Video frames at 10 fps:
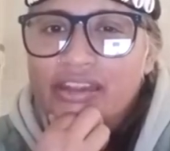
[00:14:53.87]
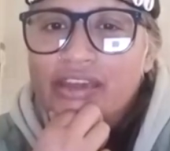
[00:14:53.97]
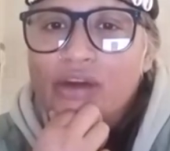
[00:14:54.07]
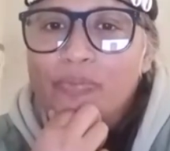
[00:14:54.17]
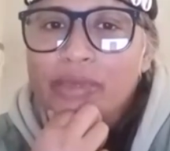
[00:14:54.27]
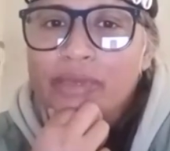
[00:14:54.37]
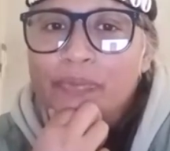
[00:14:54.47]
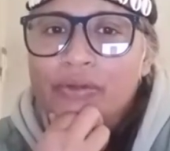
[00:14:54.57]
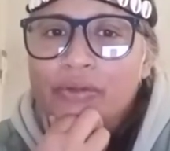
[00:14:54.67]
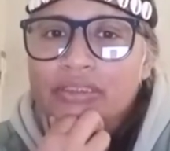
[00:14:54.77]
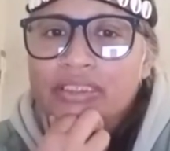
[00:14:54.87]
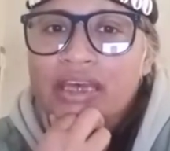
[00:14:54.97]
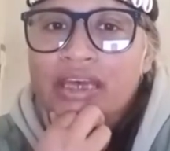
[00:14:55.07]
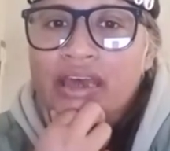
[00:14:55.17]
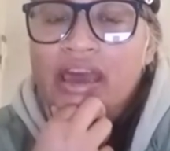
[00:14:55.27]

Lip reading: that our peoples